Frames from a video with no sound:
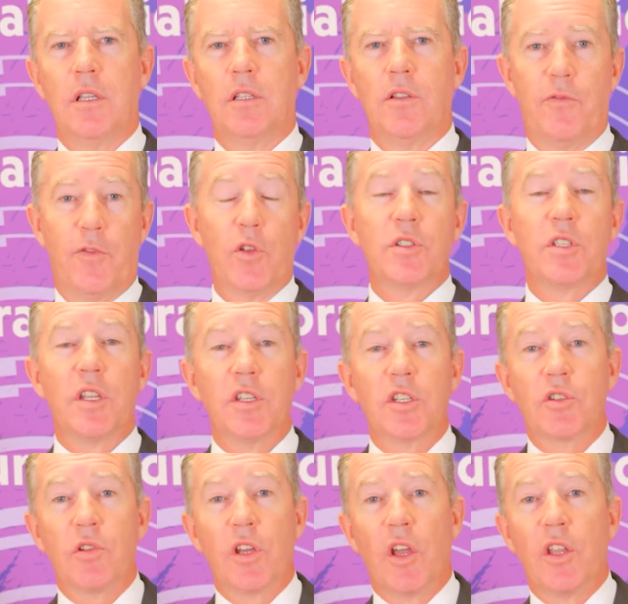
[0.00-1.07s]
The funds
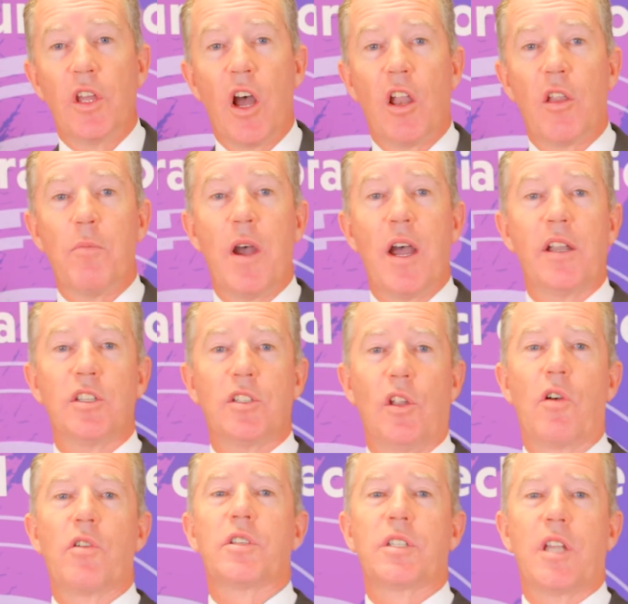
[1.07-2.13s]
industry on the Isle of Man is
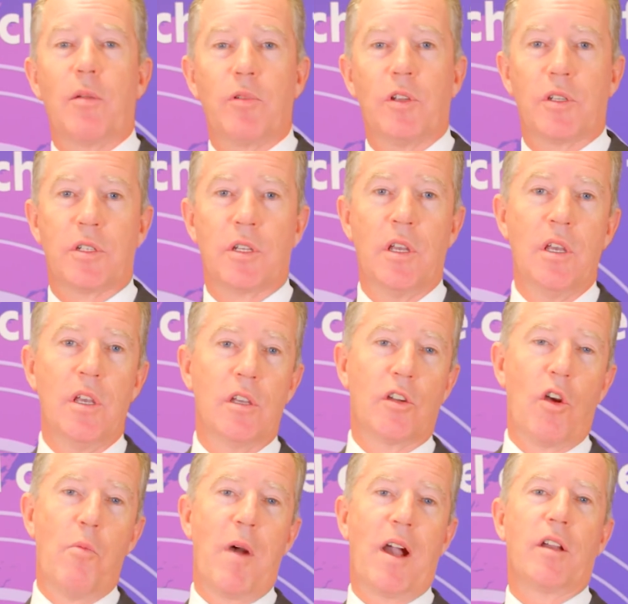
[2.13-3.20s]
long established,
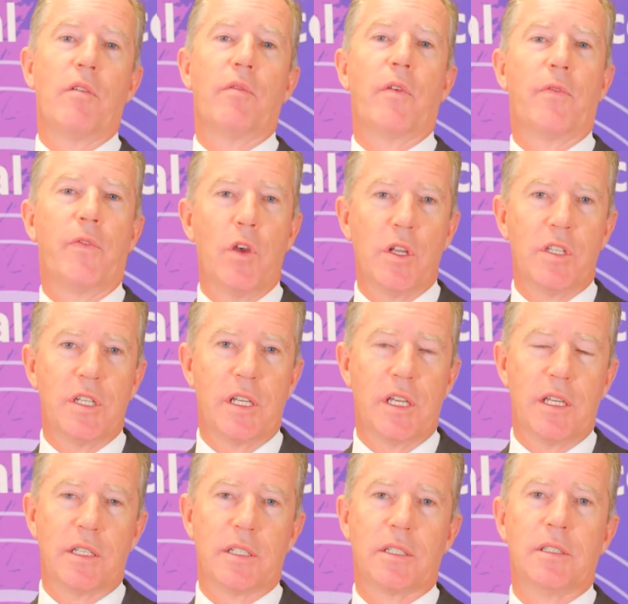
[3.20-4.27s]
going back over 30
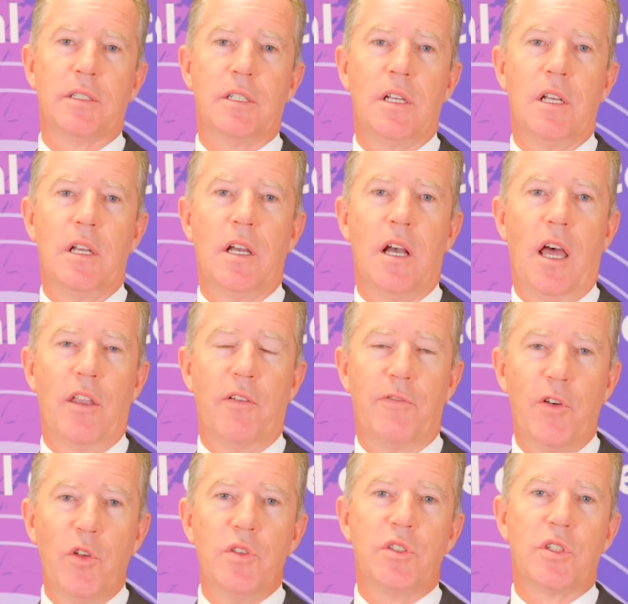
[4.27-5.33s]
years, and the
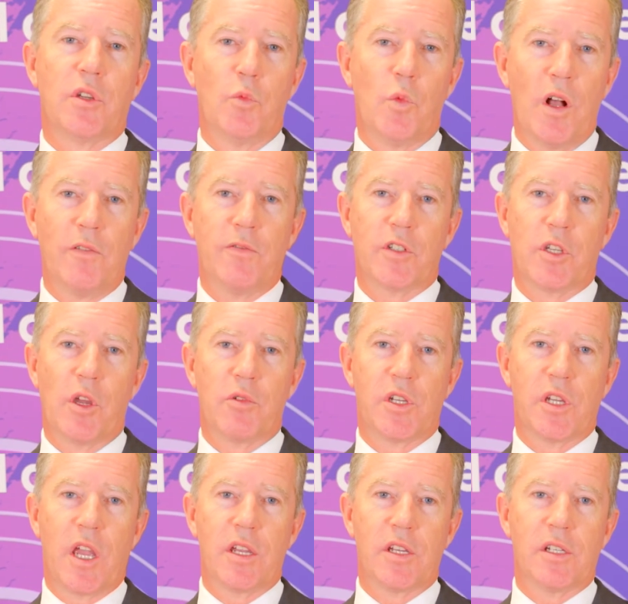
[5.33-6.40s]
Funds and Wealth
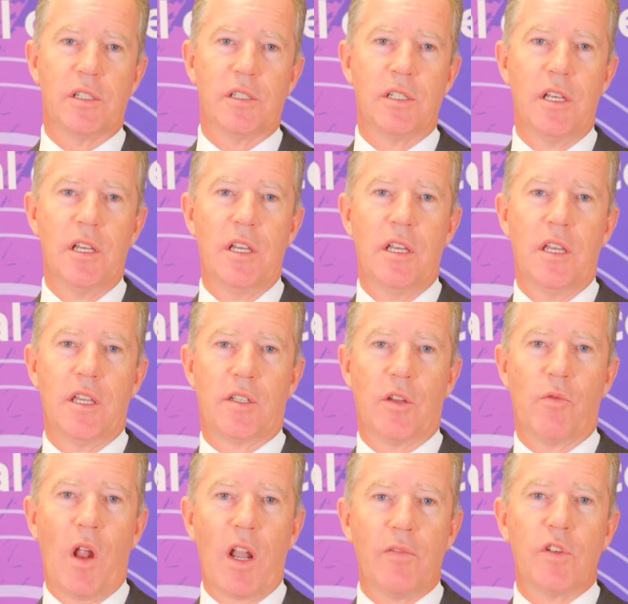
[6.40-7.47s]
Association is the
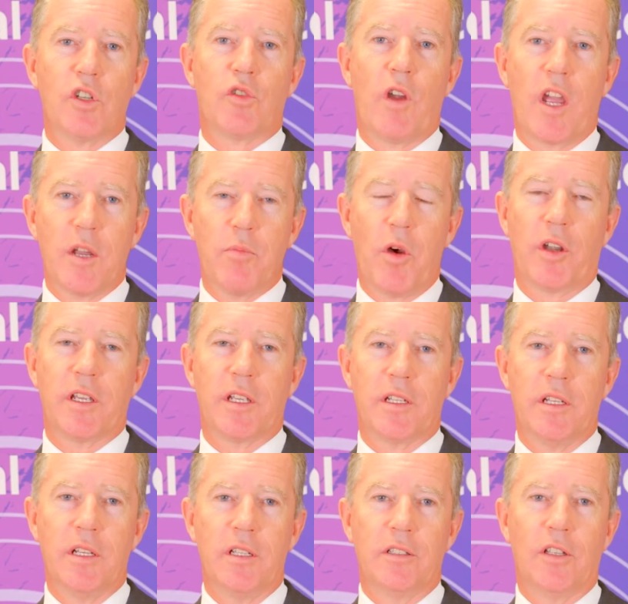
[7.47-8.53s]
relevant trade body
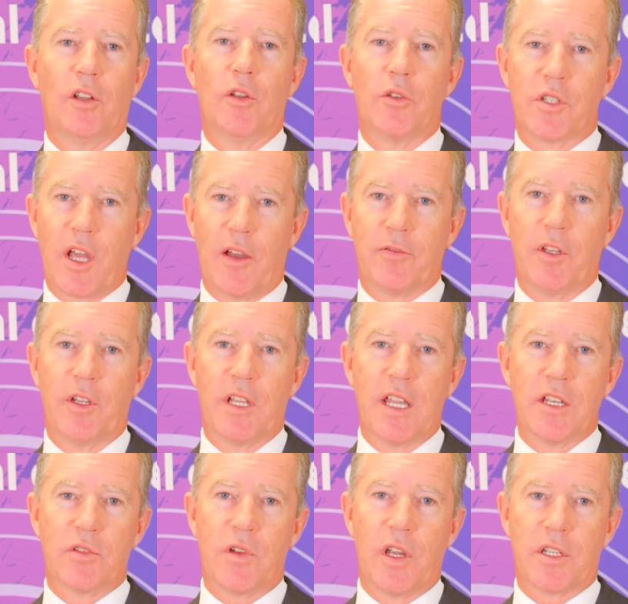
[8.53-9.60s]
that looks after the
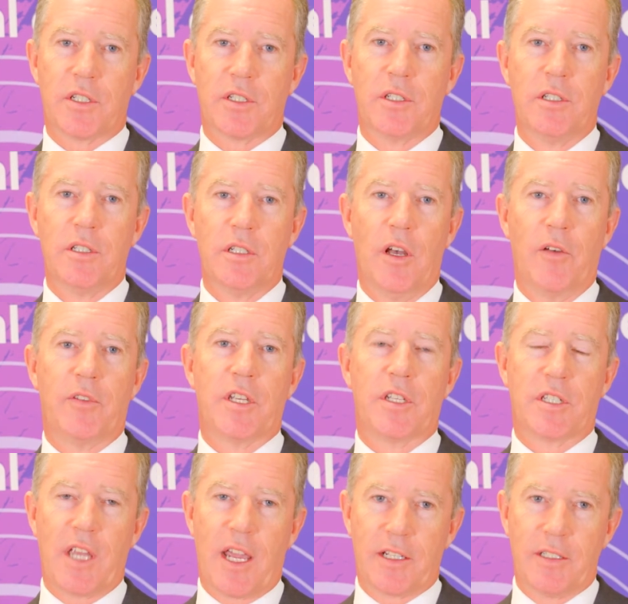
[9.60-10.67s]
interests of this
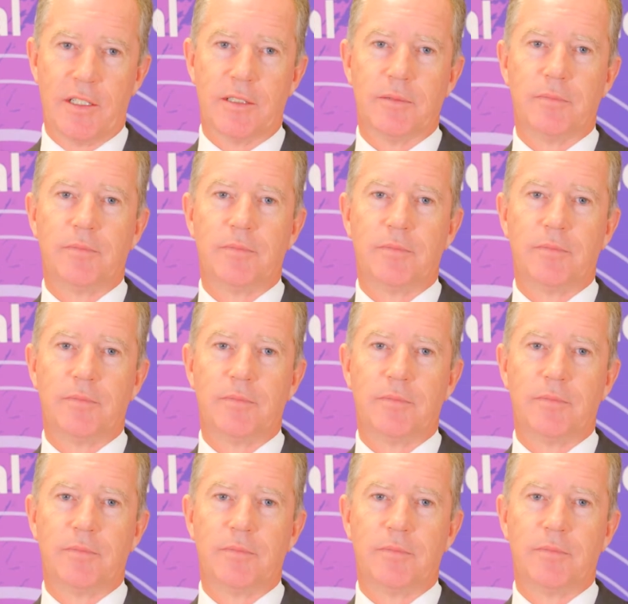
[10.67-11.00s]
sector.